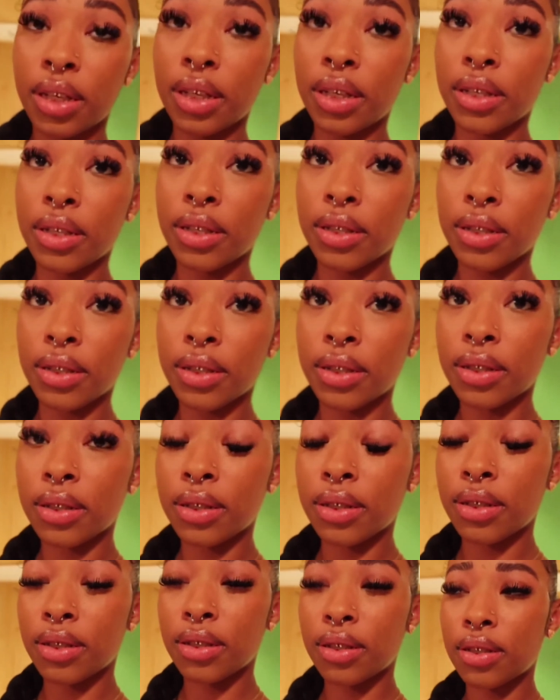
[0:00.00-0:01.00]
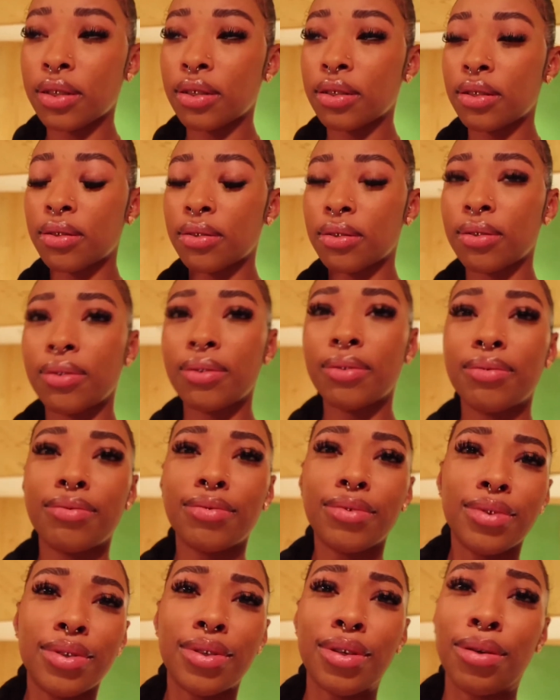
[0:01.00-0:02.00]
and
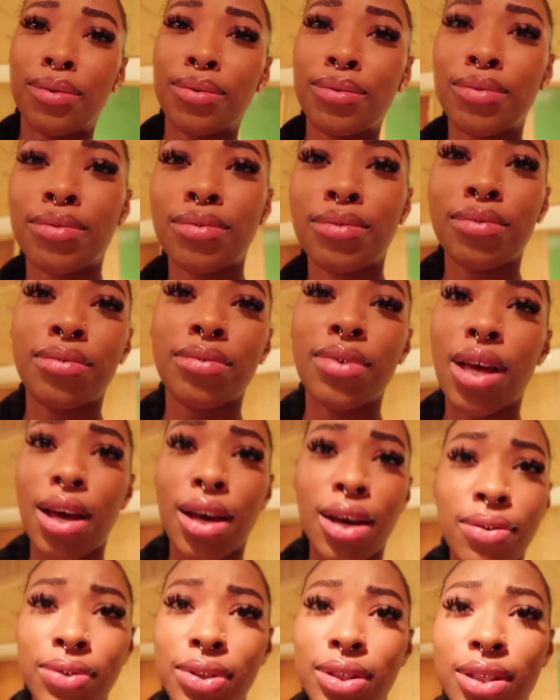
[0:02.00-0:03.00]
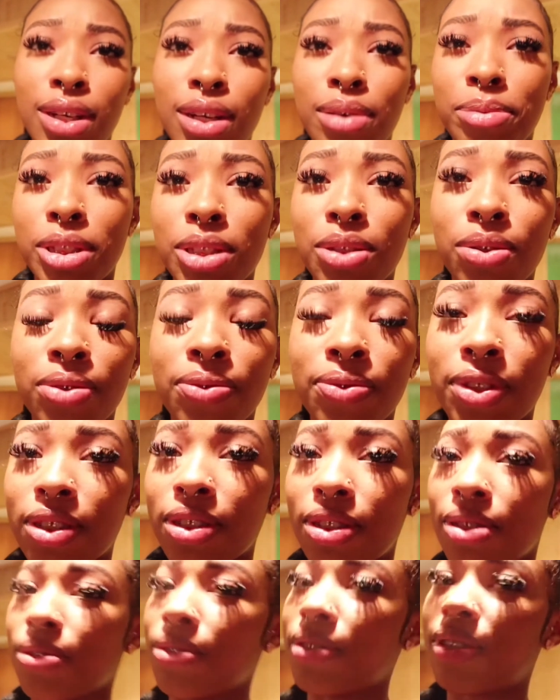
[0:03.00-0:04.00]
you know half the time is thrifted
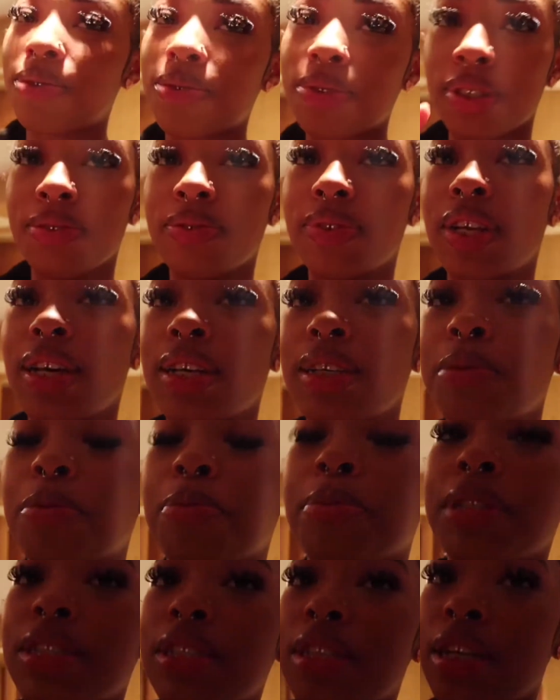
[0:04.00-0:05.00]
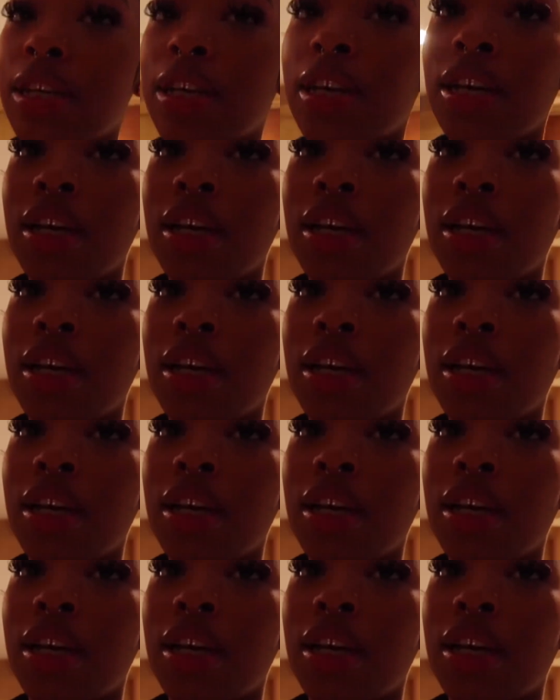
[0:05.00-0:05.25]
so don't even ask me but today